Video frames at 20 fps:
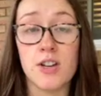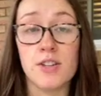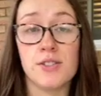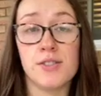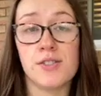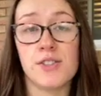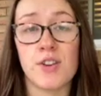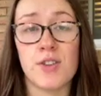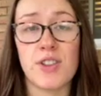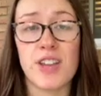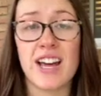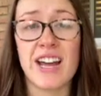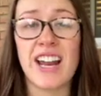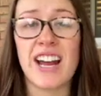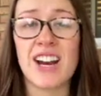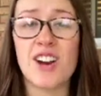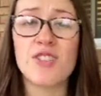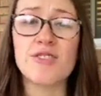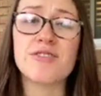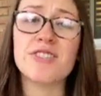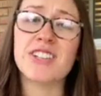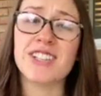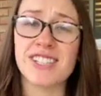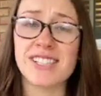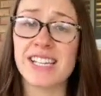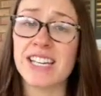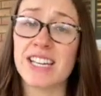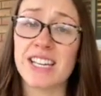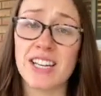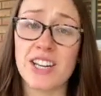so that I don't feel as
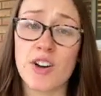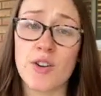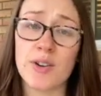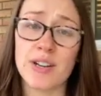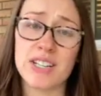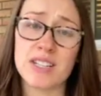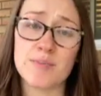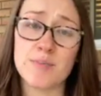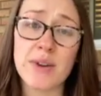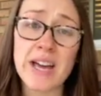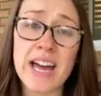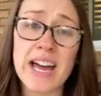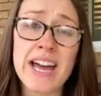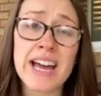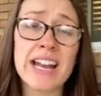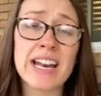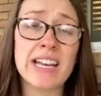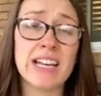icky going to bed,